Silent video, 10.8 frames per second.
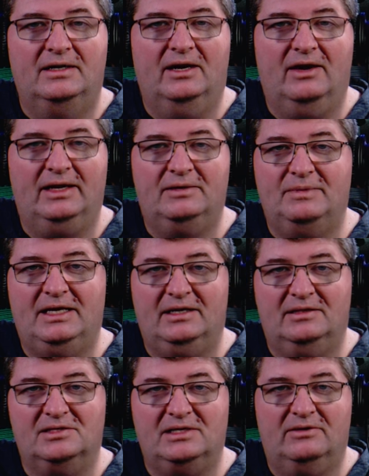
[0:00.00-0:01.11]
Now, I could be
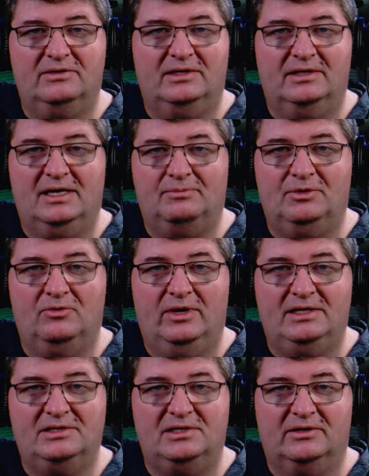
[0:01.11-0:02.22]
getting the sound in a couple of
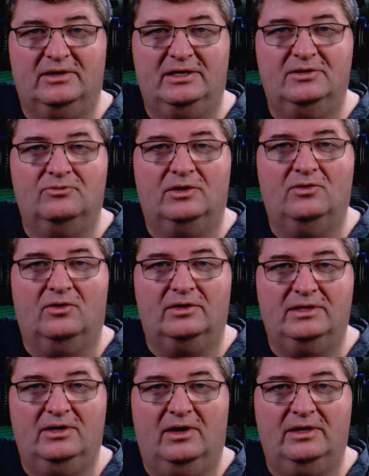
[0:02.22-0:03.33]
ways here. I could
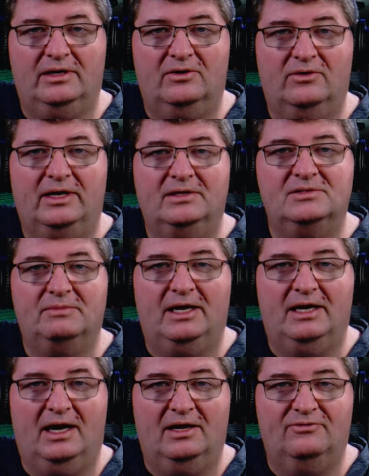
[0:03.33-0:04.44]
record the audio into
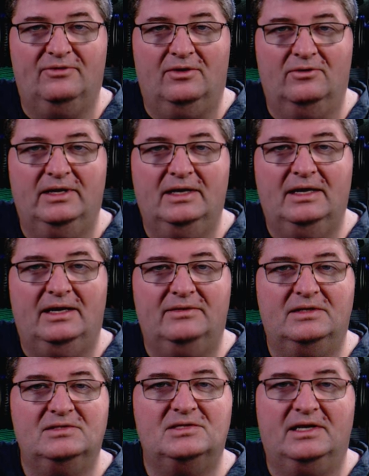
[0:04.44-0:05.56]
my iPhone
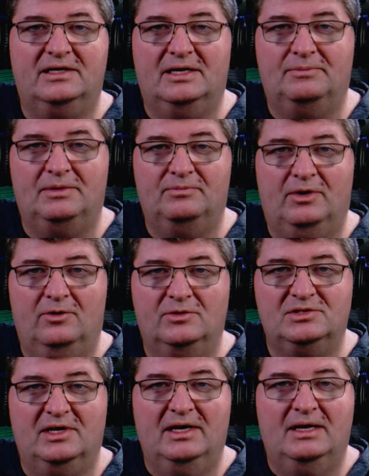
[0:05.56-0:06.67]
and then sync it up in
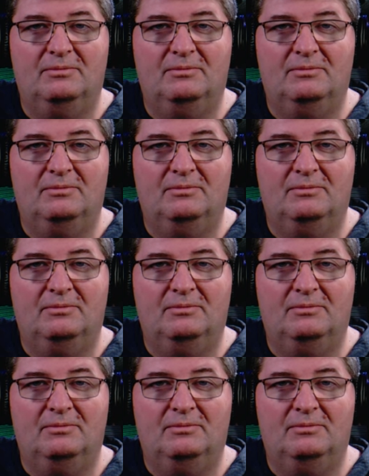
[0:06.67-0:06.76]
post.